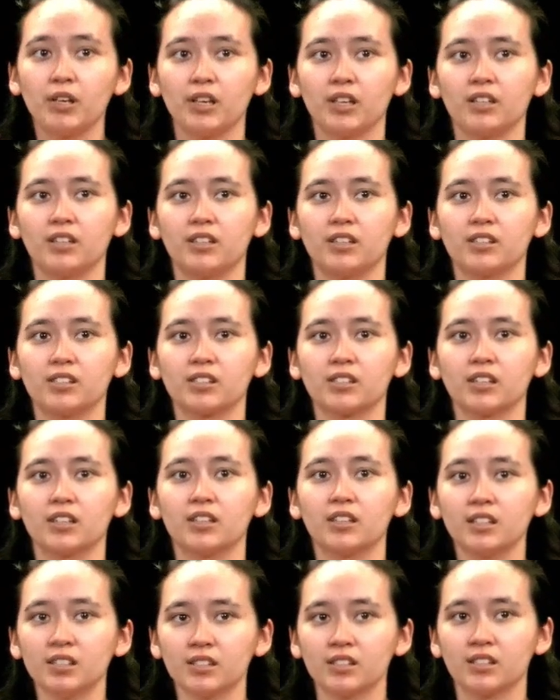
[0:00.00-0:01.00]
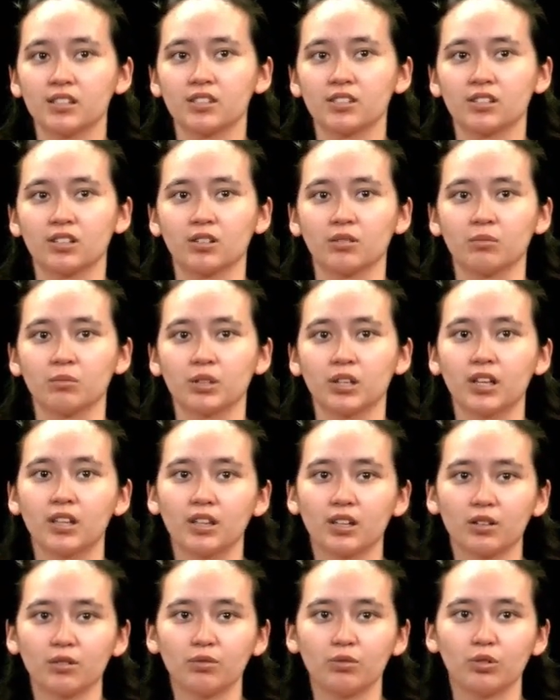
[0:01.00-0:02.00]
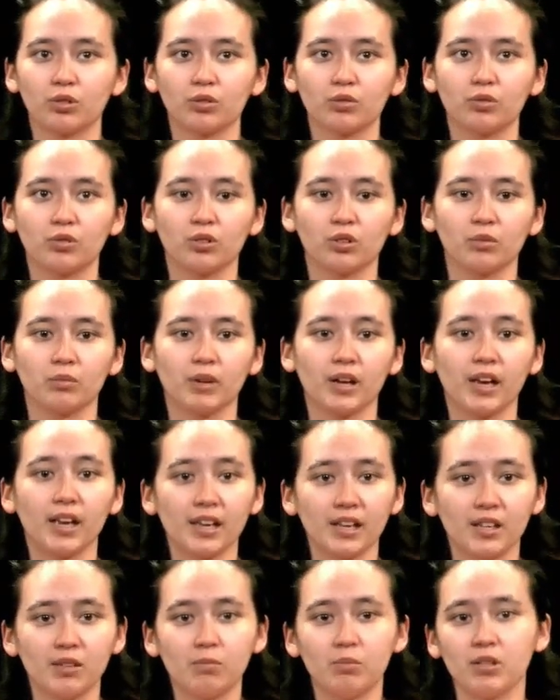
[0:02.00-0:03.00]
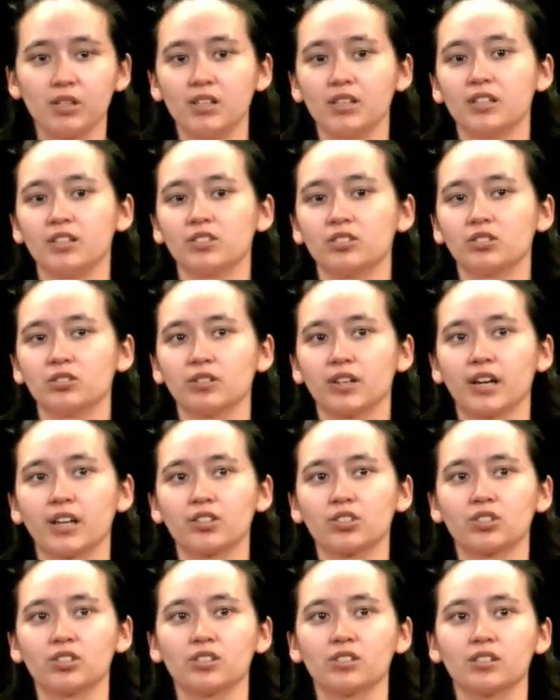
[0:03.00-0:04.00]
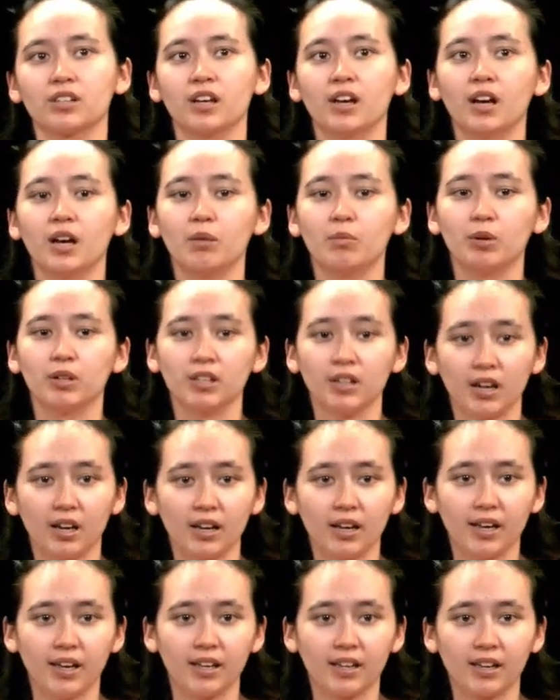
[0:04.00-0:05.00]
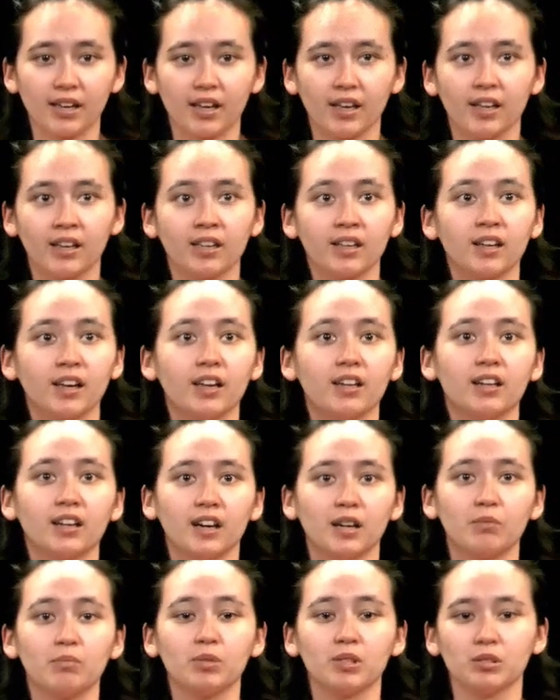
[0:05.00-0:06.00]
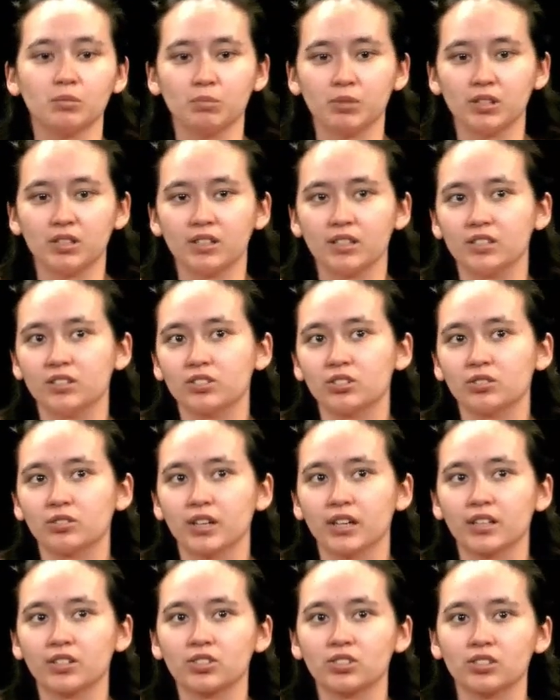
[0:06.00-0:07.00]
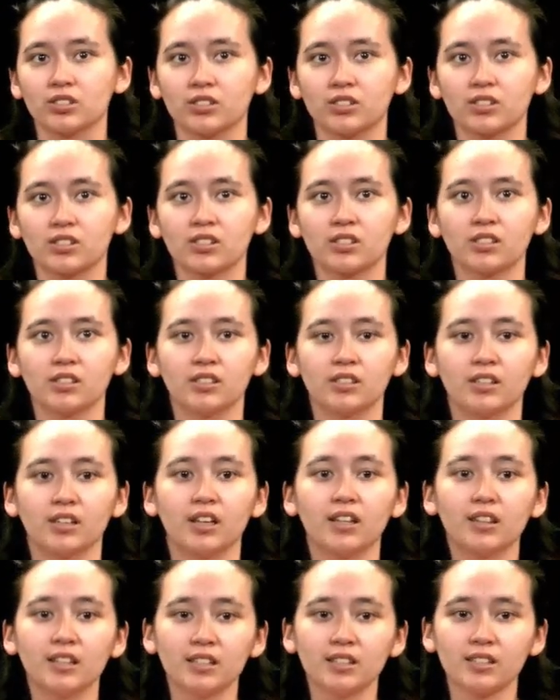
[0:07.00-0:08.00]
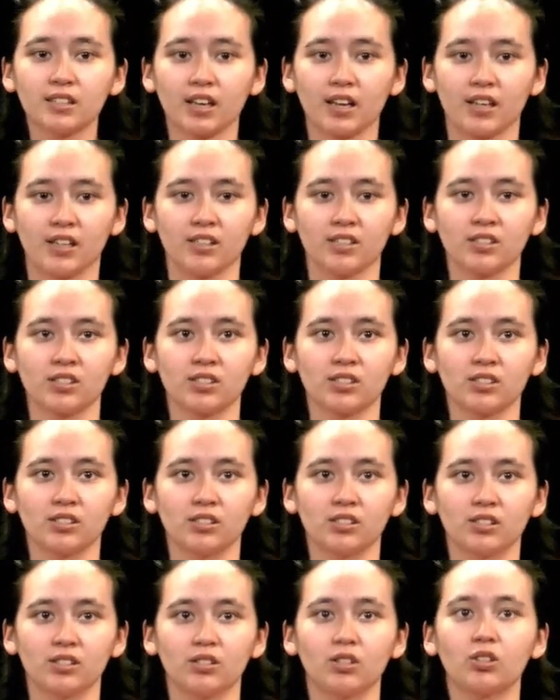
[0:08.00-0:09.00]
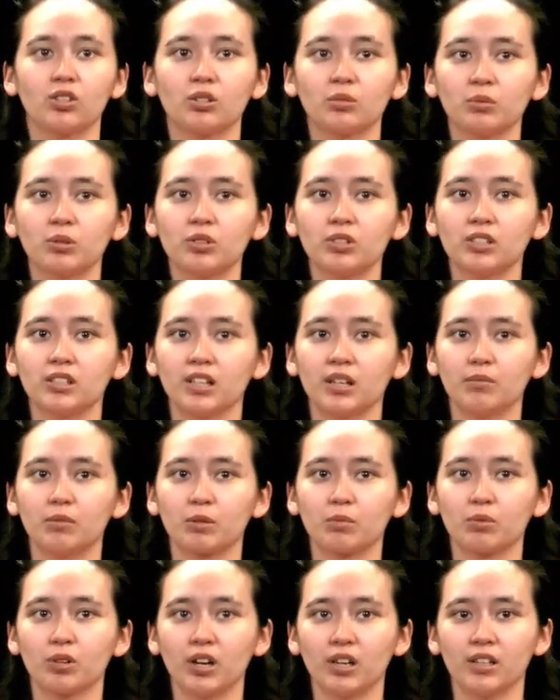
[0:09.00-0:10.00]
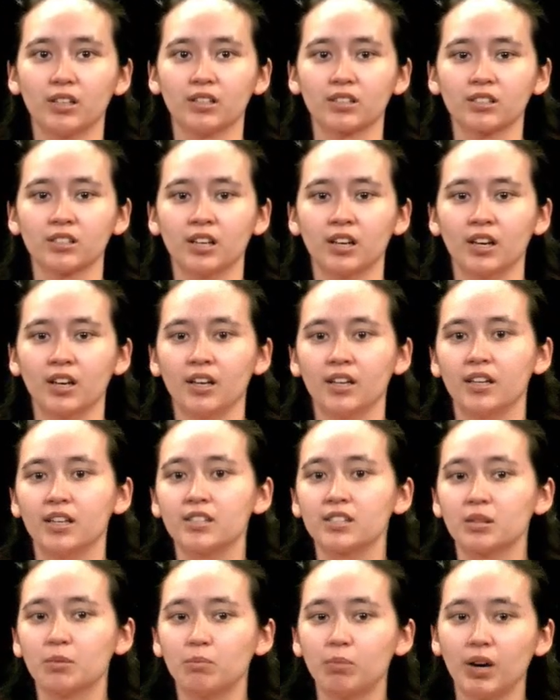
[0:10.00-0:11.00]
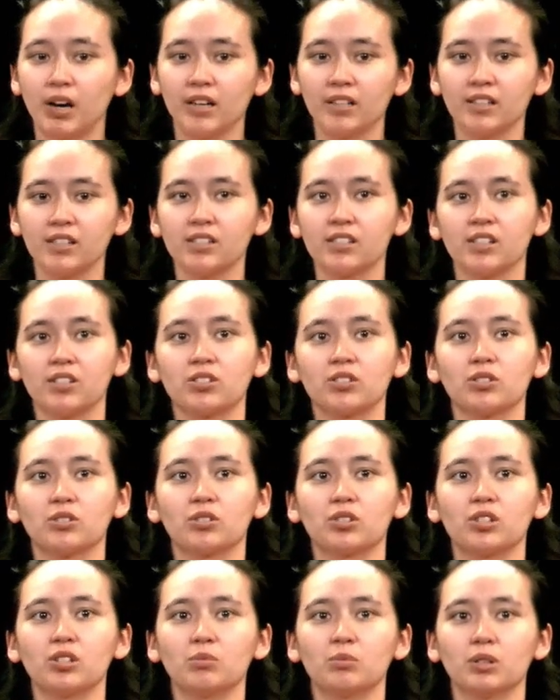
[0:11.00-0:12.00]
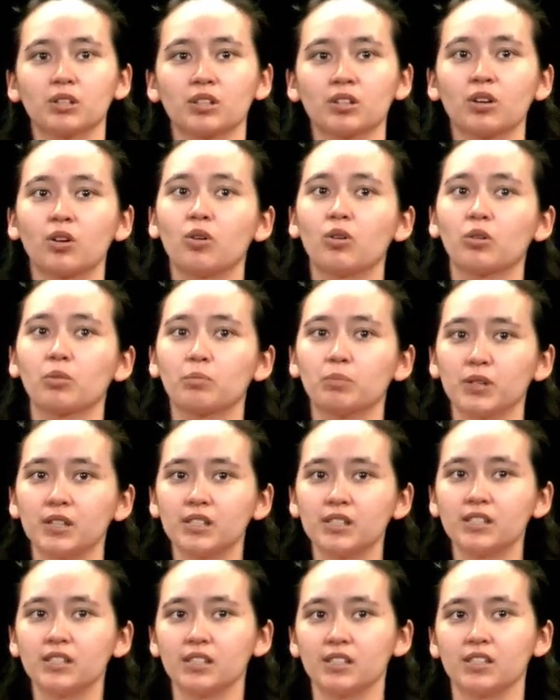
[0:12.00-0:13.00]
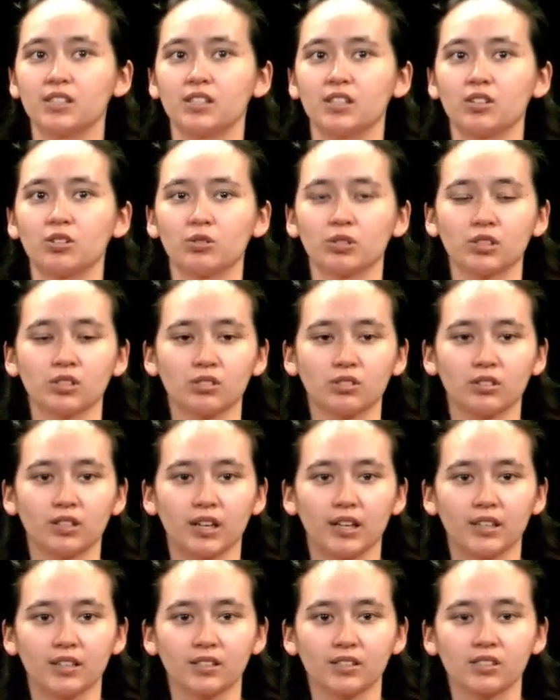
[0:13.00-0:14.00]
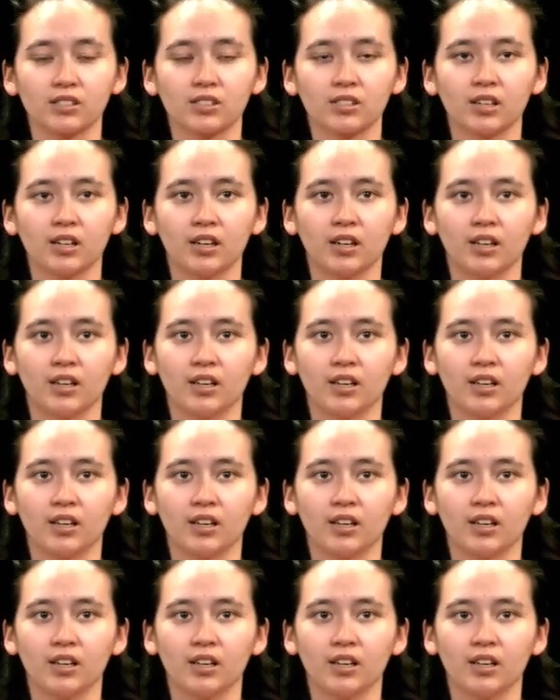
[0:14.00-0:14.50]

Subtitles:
PAEs in this system can therefore form AB interactions, but not AA and not BB interactions. In this case, the thermodynamic product is a body-centered cubic, or BCC crystal lattice.